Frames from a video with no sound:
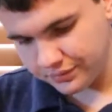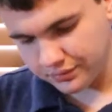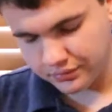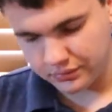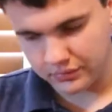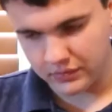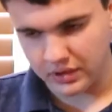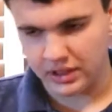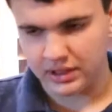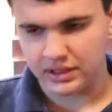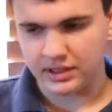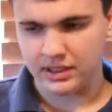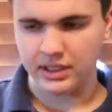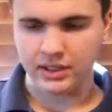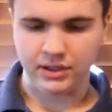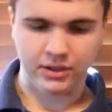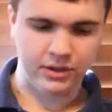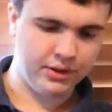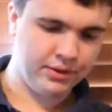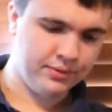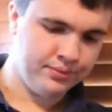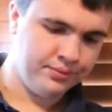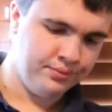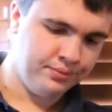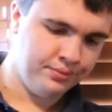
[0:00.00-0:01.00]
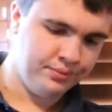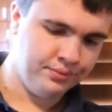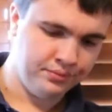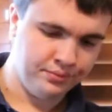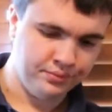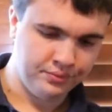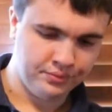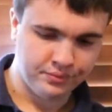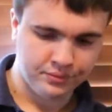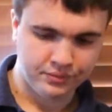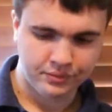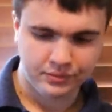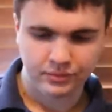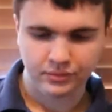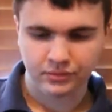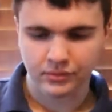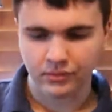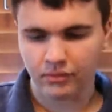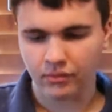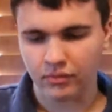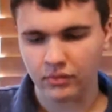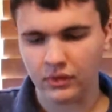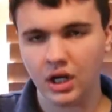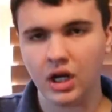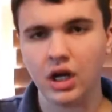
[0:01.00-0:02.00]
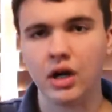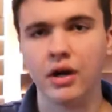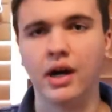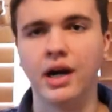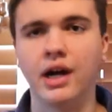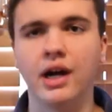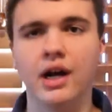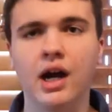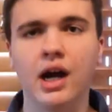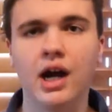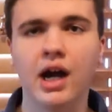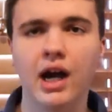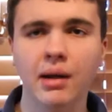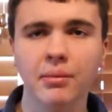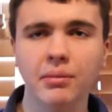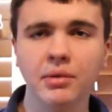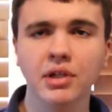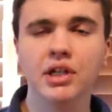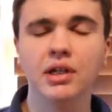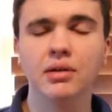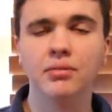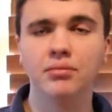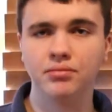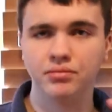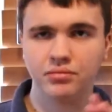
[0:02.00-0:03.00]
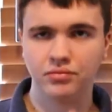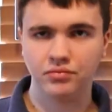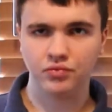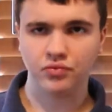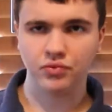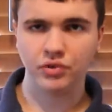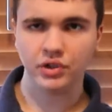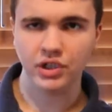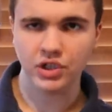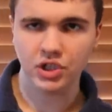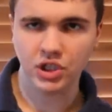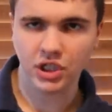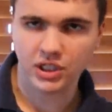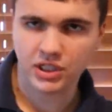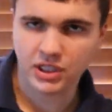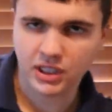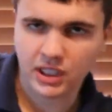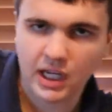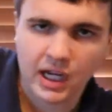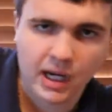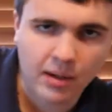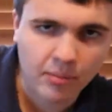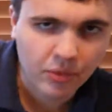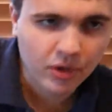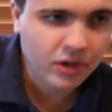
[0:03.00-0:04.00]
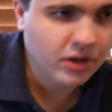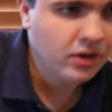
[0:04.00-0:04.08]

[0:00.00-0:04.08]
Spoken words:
That's not good. Alright, I'm gonna readjust the camera.